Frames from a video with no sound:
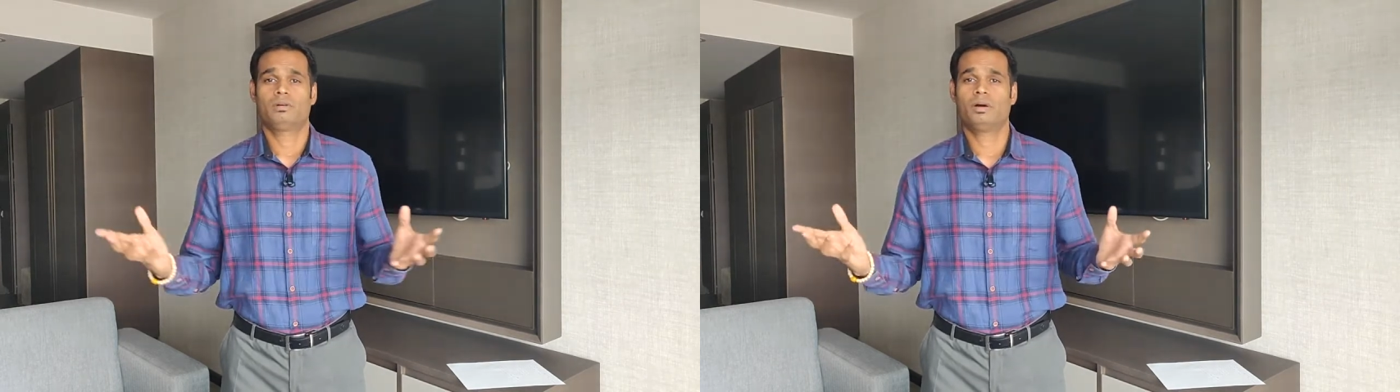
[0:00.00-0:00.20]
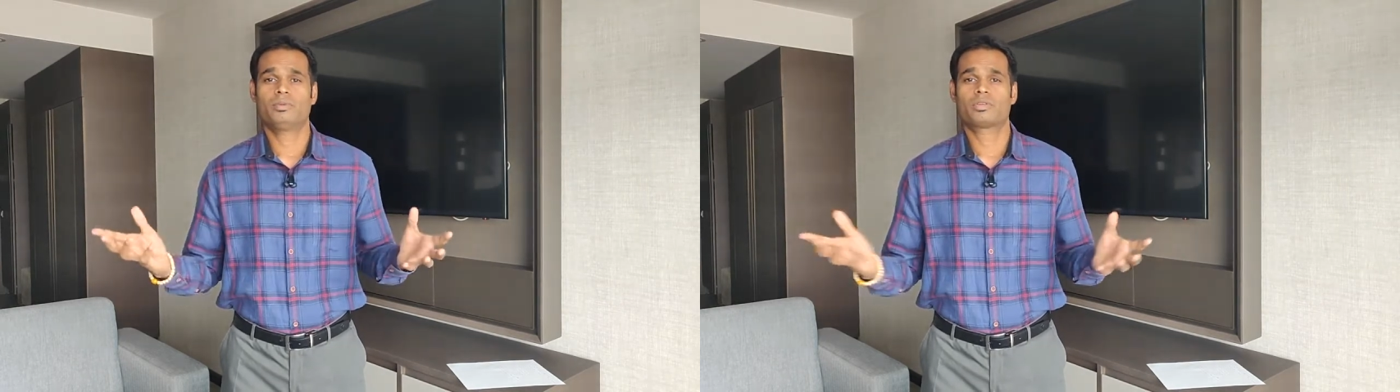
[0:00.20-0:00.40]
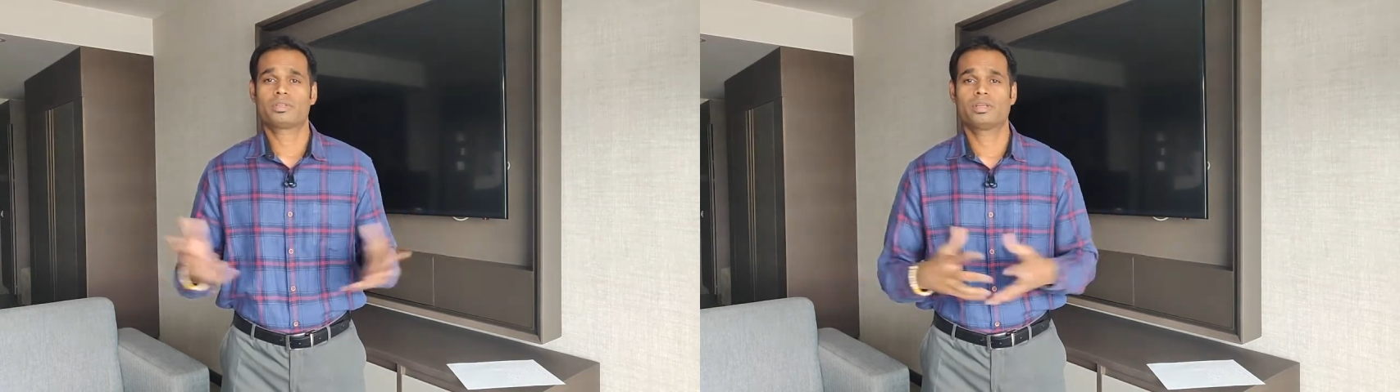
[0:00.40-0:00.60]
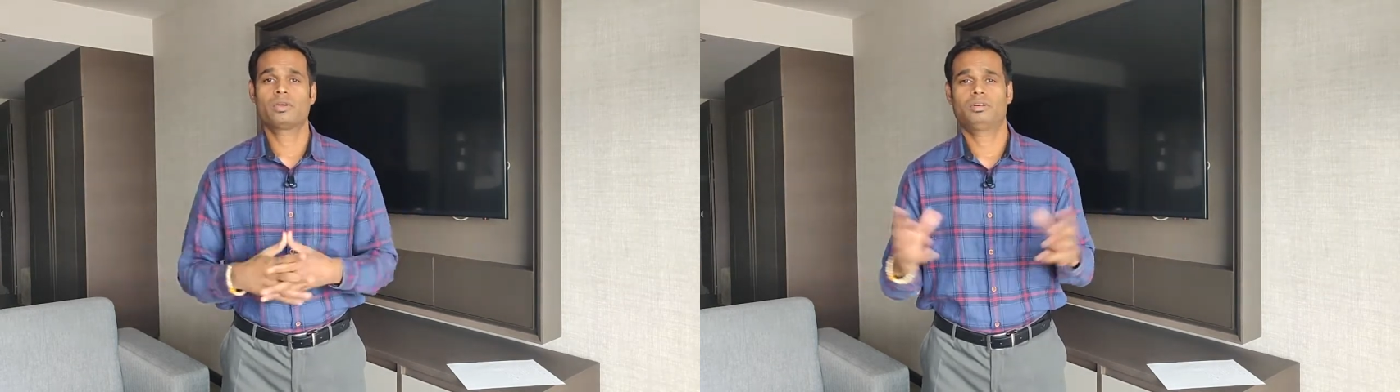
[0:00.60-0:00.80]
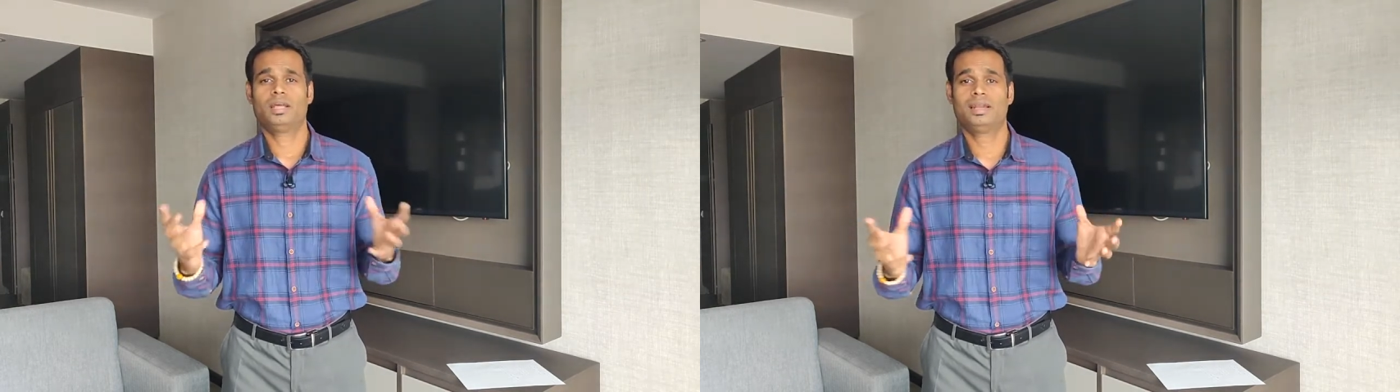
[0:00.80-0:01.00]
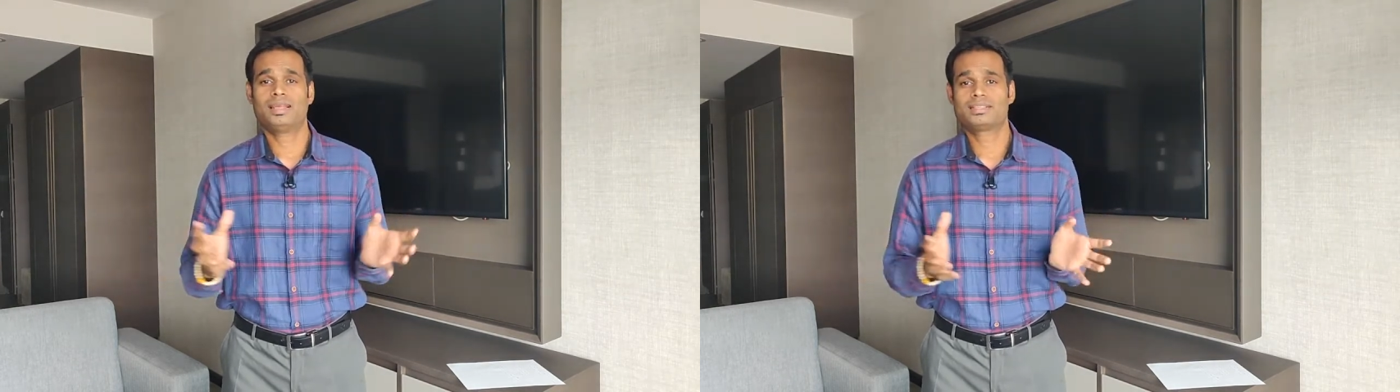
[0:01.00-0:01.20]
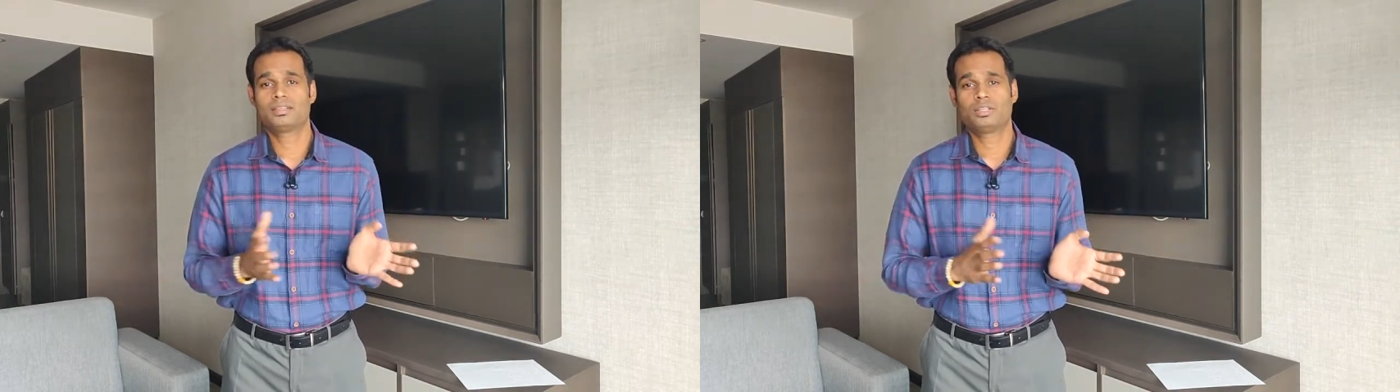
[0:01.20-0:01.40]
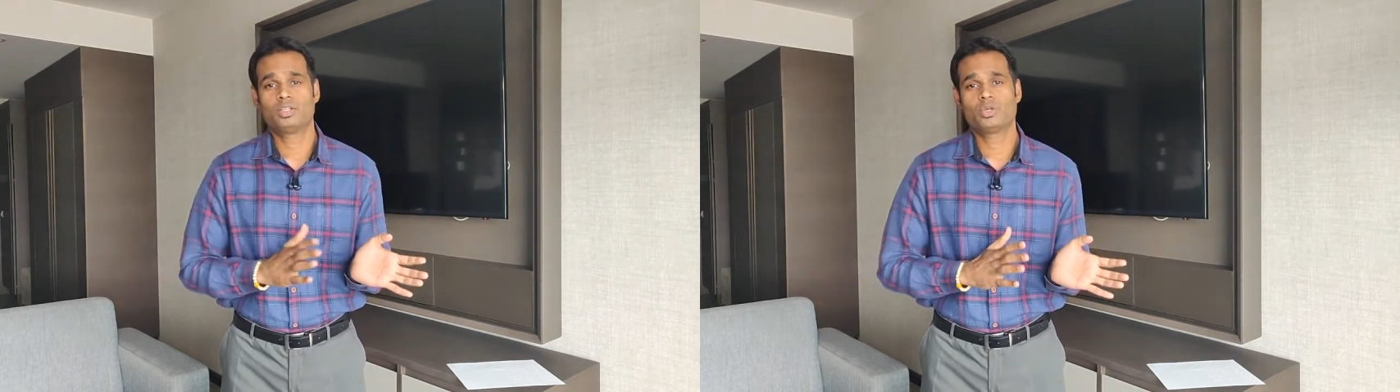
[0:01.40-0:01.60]
Obviously, unless
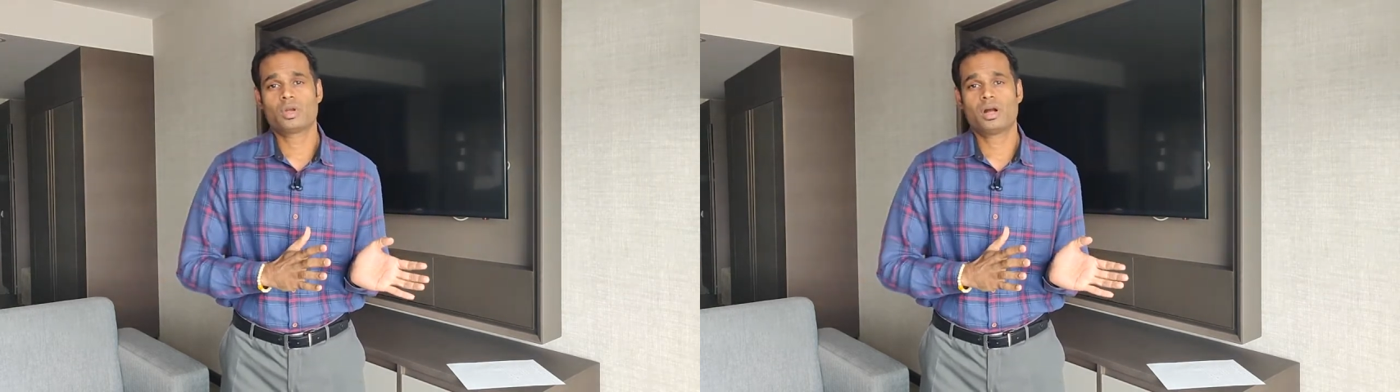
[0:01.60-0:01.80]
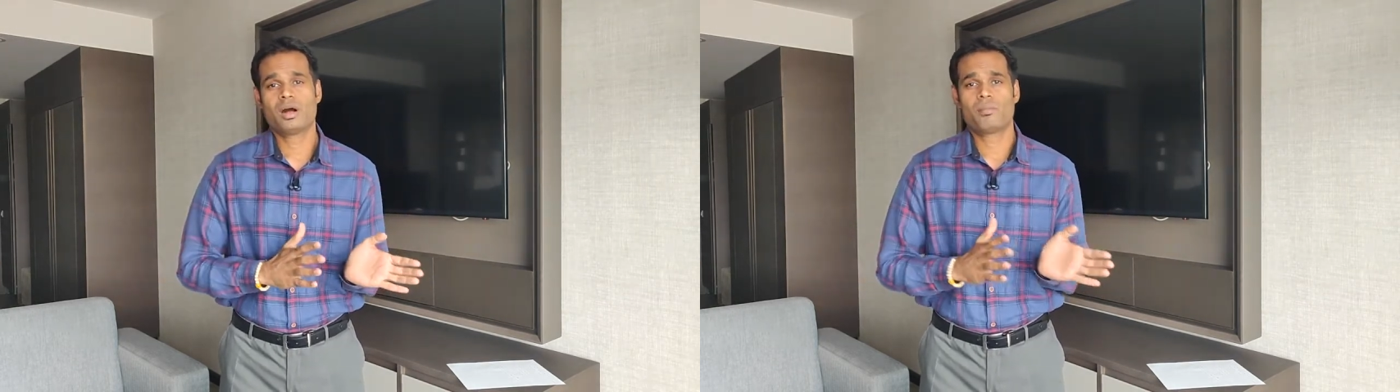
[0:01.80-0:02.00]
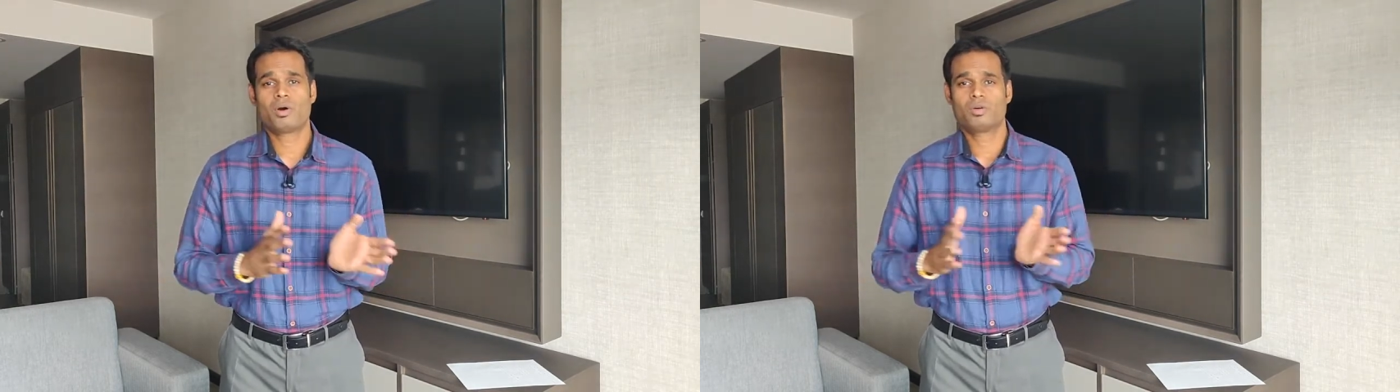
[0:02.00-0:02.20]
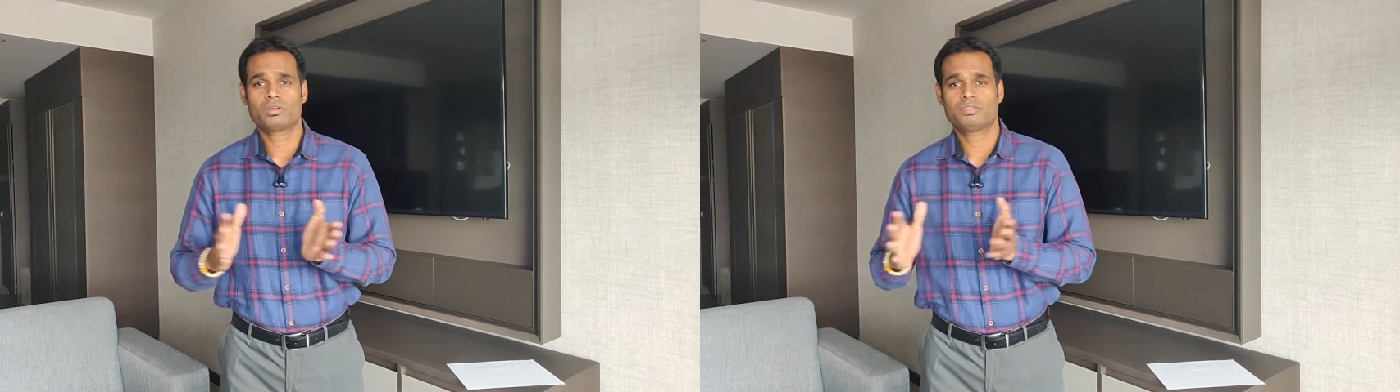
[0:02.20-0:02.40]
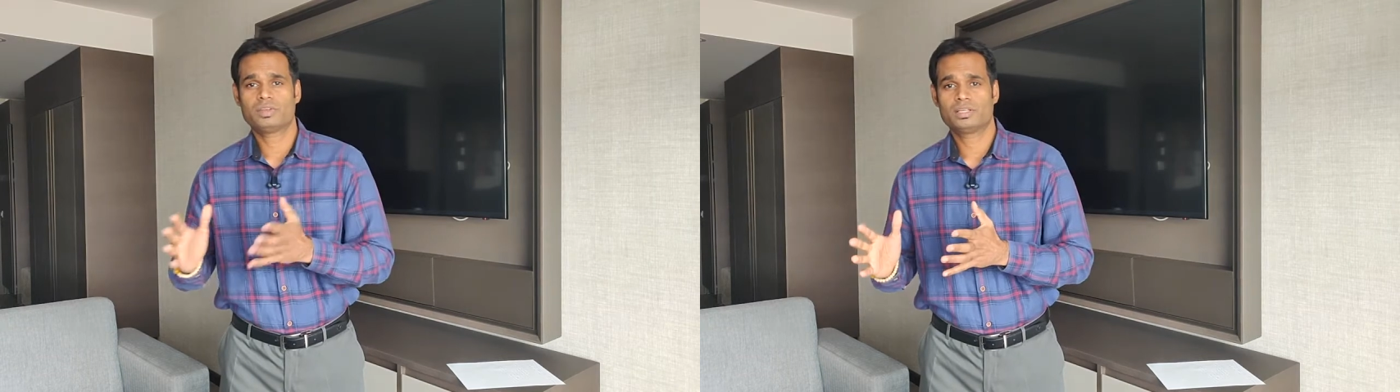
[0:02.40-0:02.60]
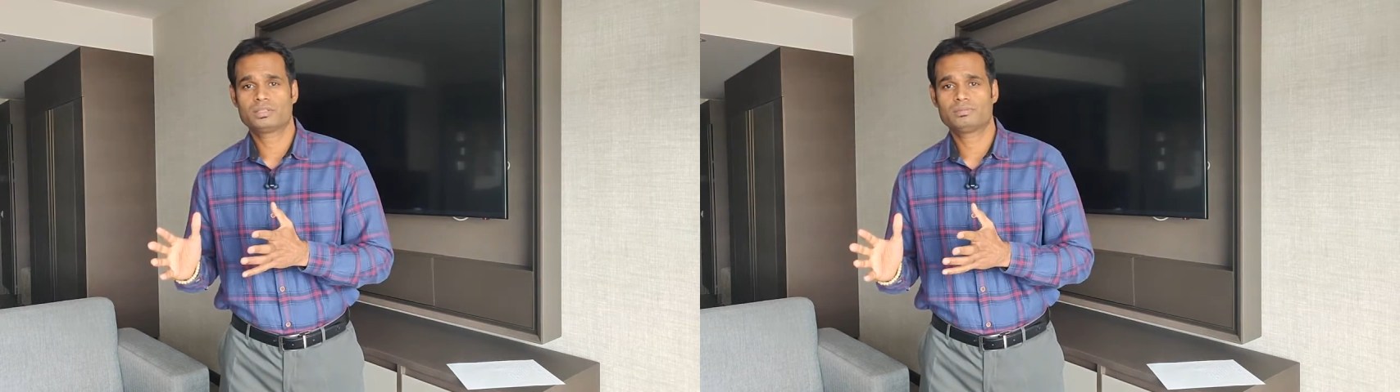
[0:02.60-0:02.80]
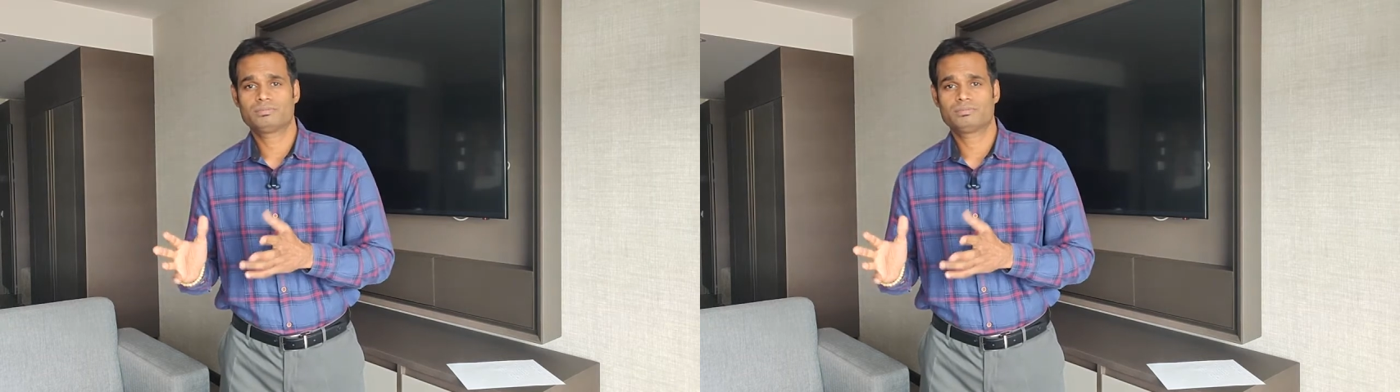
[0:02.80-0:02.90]
until you come out of it,